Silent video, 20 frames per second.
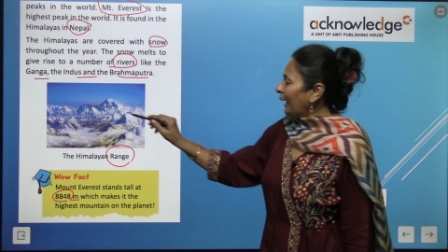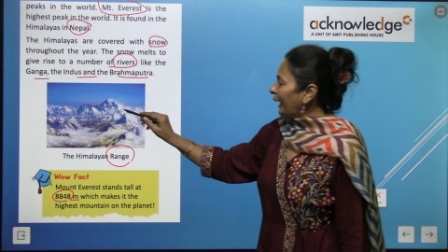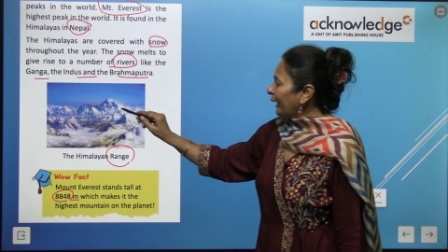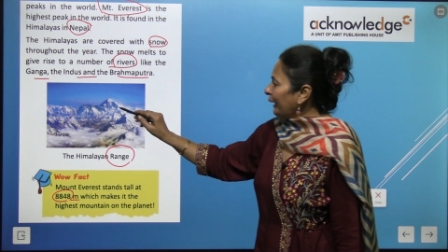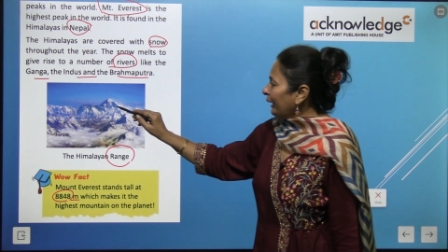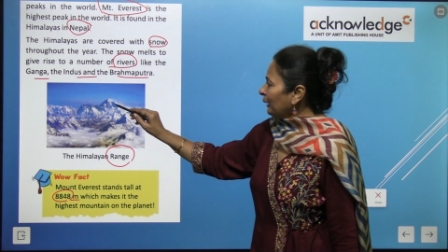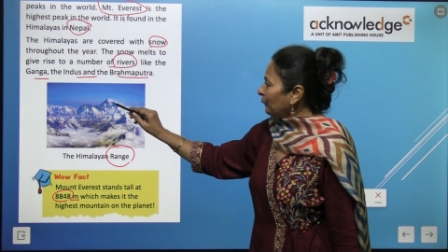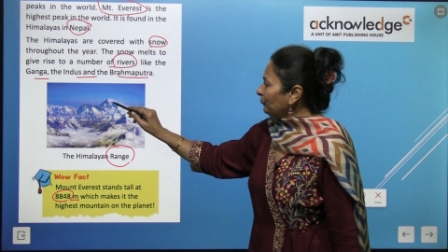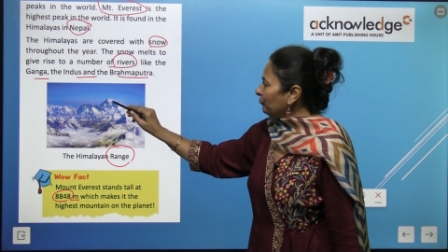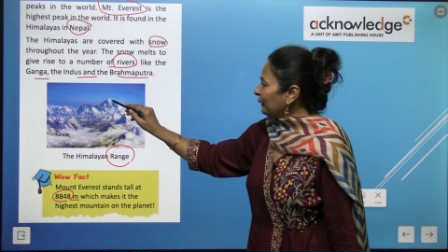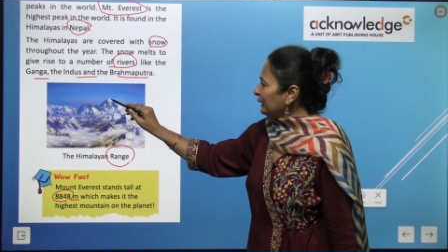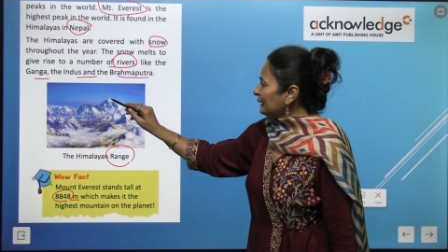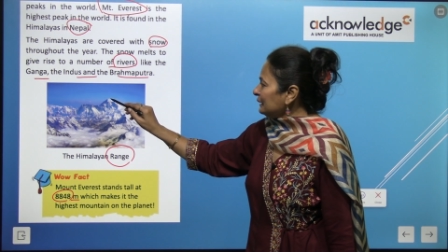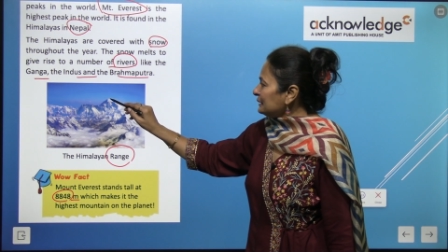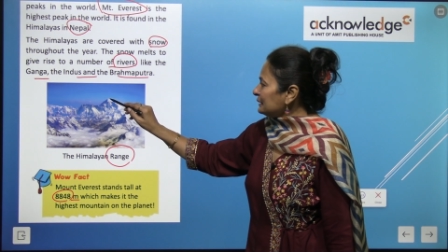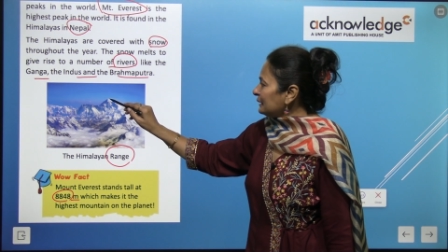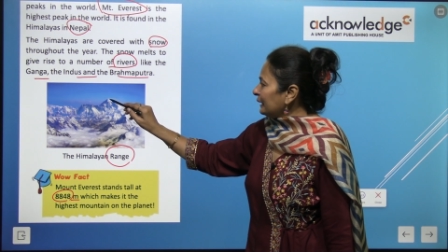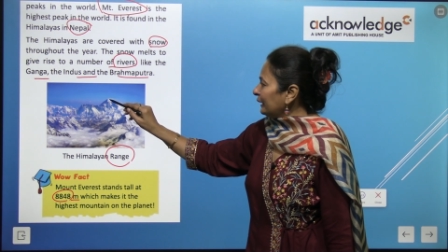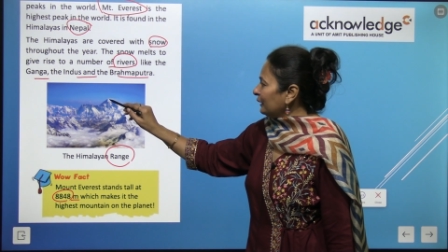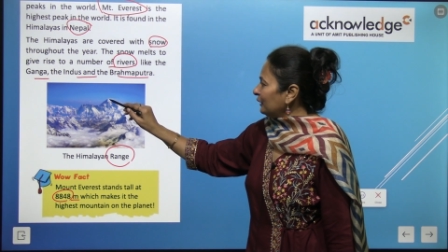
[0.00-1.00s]
Height
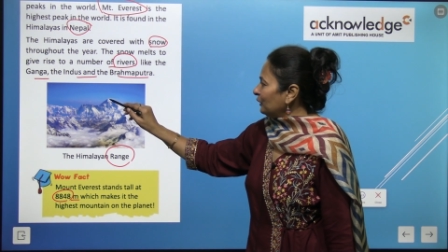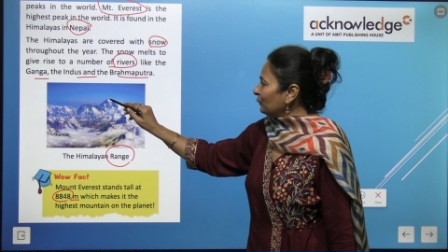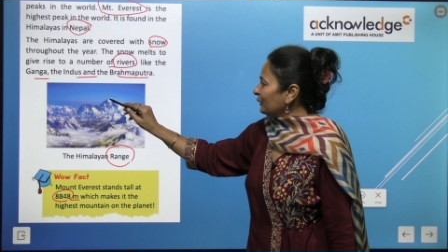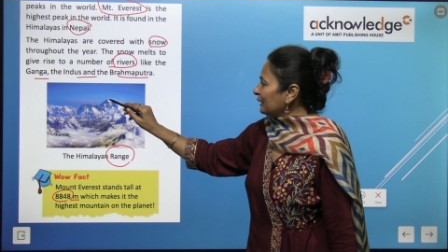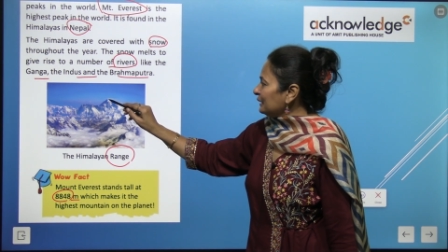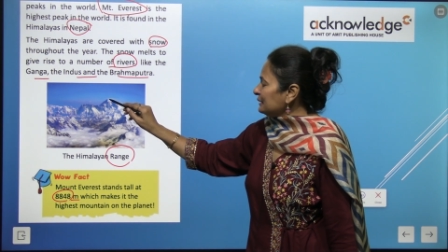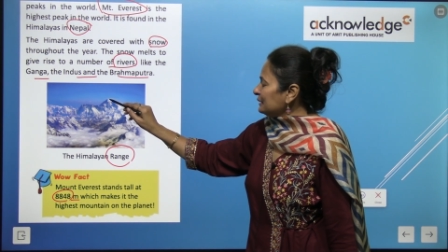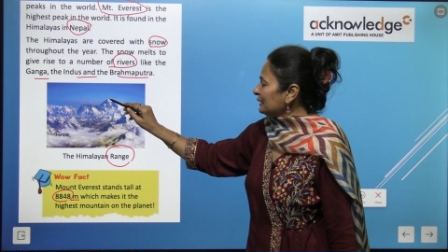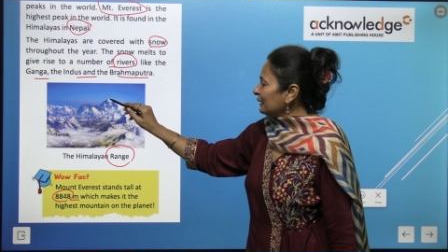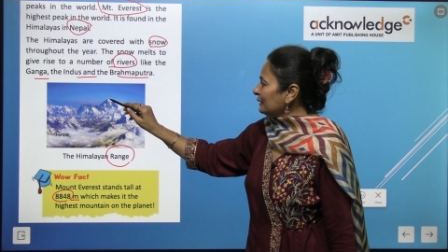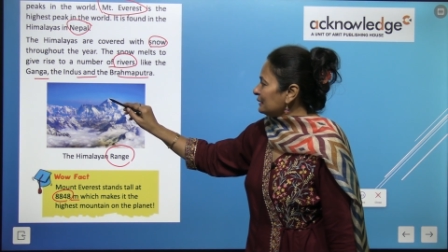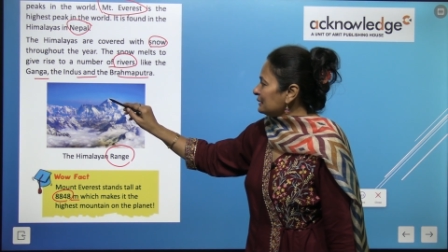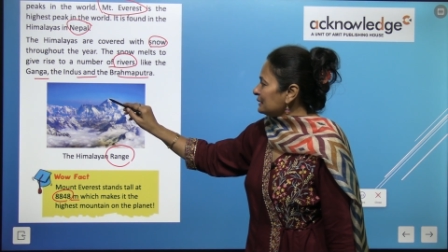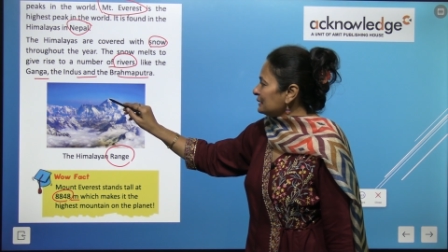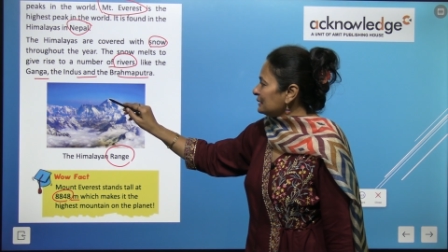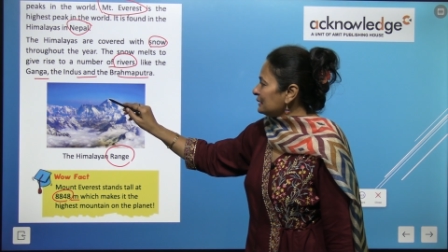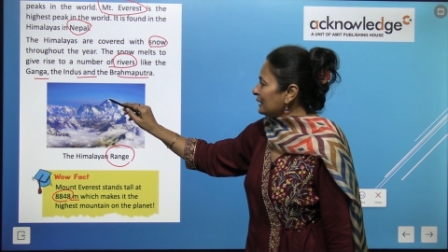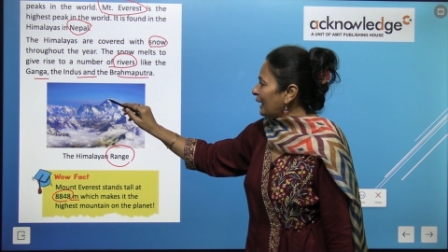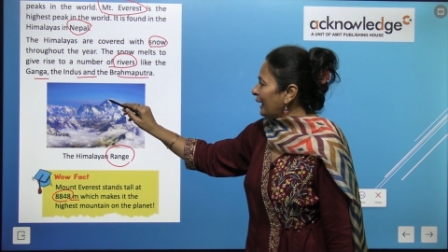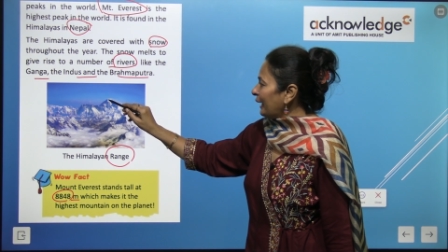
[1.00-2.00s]
means, like you can see, this
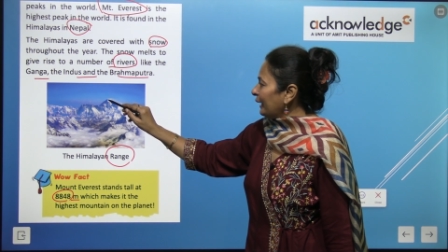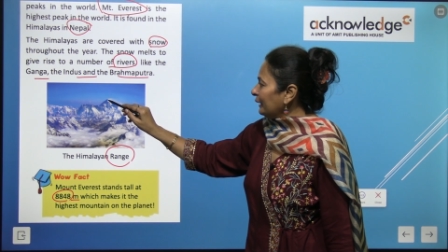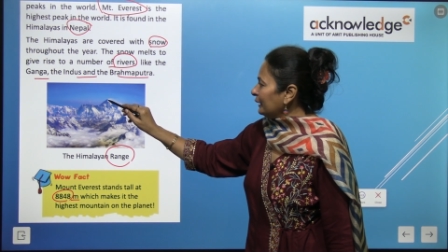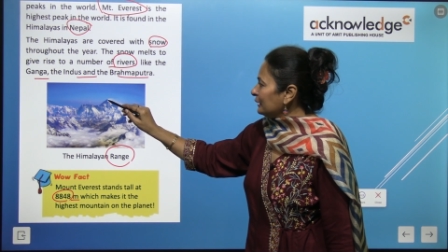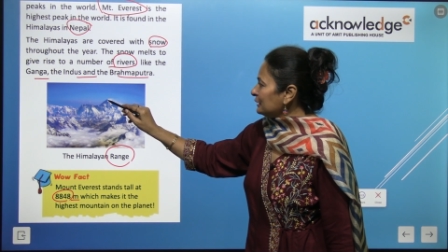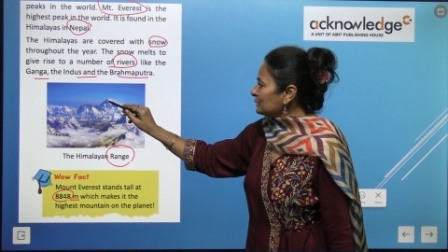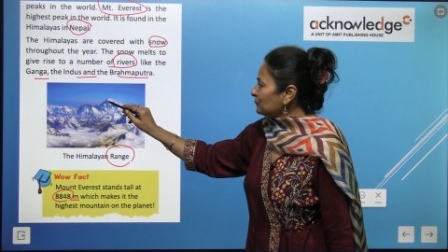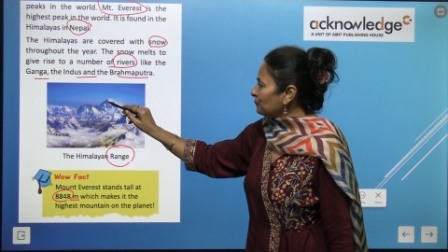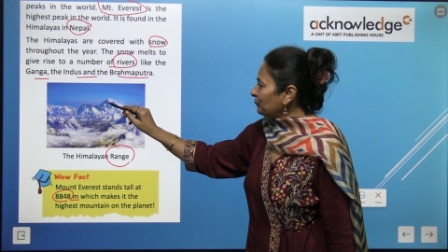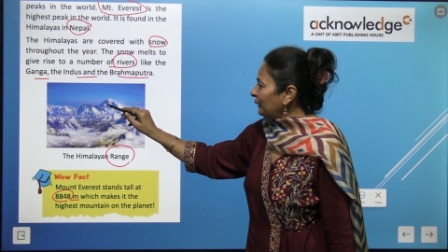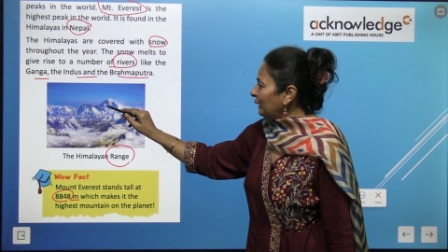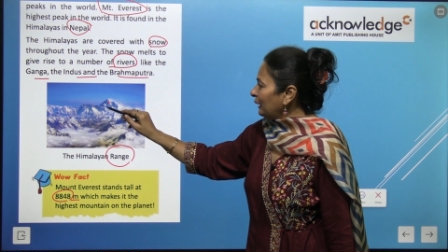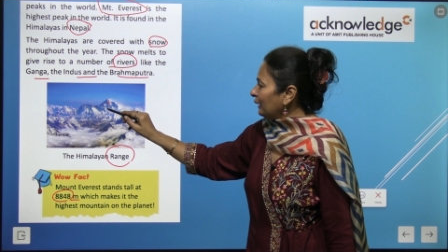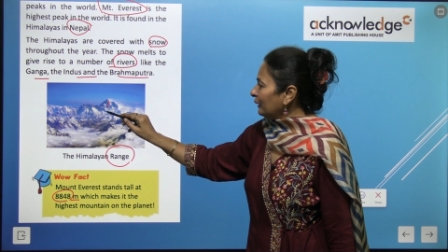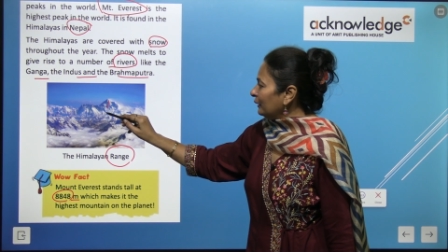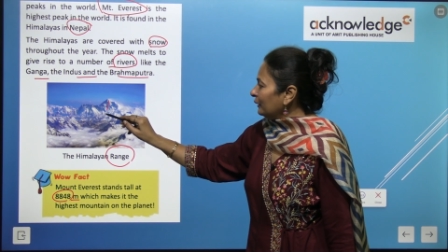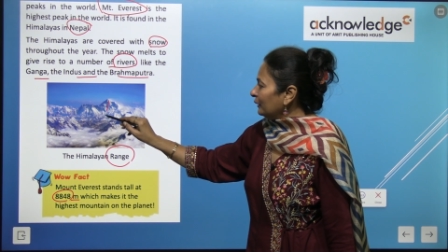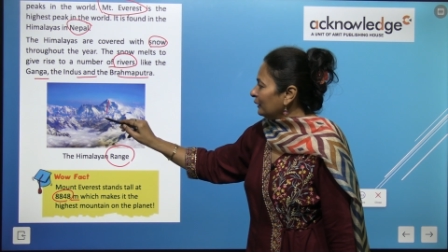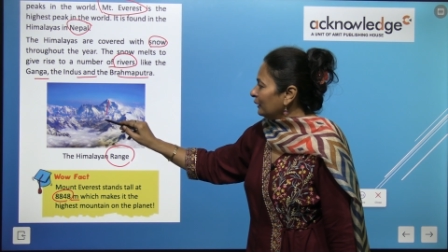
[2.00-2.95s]
is the highest peak.